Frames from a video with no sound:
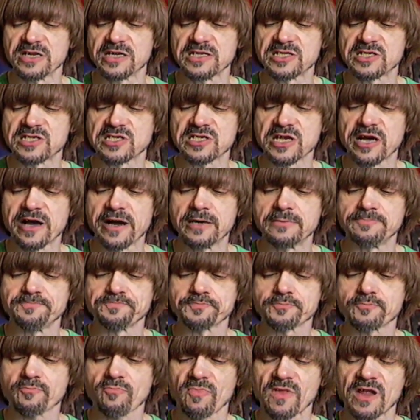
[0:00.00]
It's
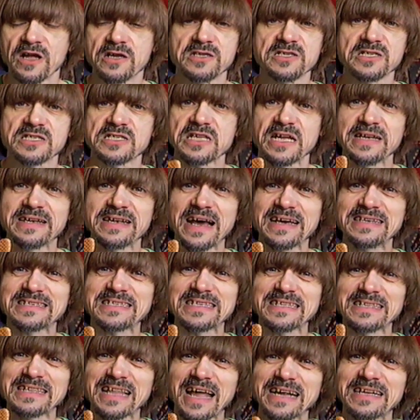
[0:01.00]
just a
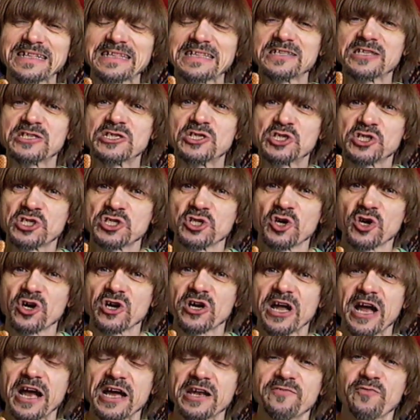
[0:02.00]
nice light sugar
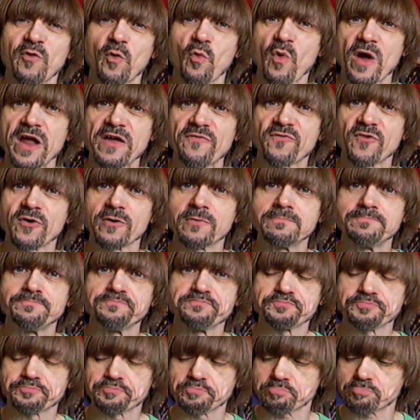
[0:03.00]
kind of a wafer,
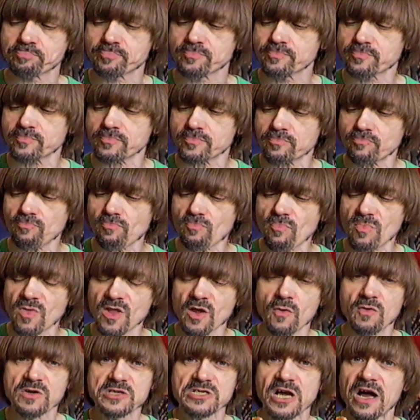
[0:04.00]

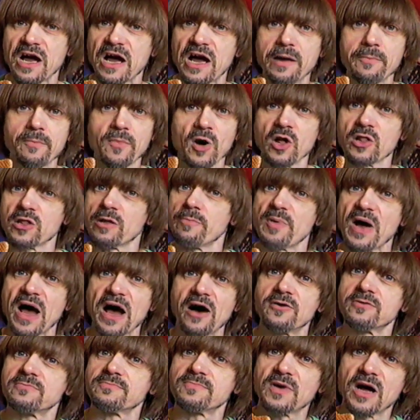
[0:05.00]
which I'm all
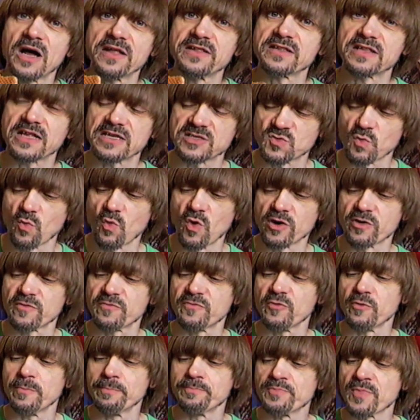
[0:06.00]
about. I think that's
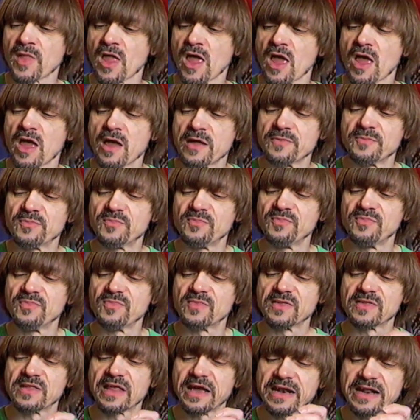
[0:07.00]
wonderful.
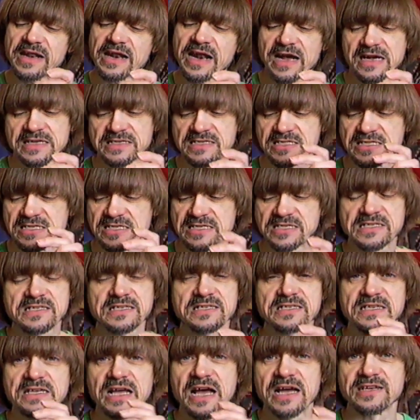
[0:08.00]
Then it has this
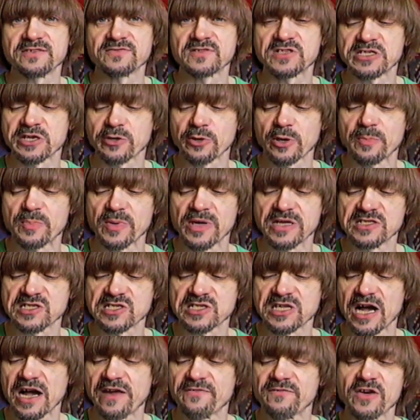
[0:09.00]
kind of syrup
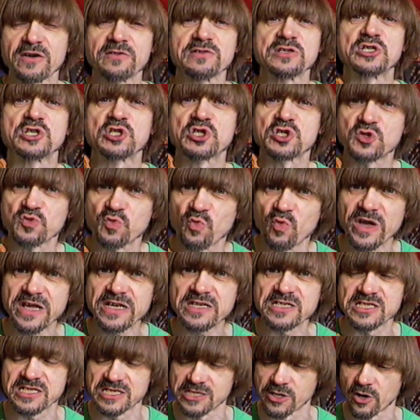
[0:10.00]
inside, very sweet
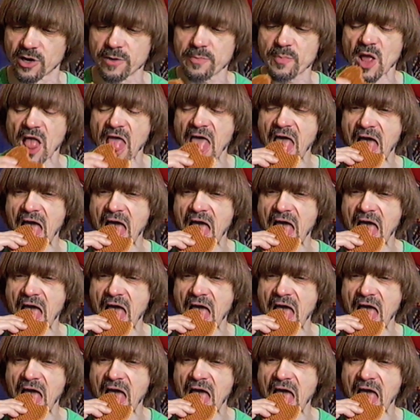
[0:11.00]
syrup.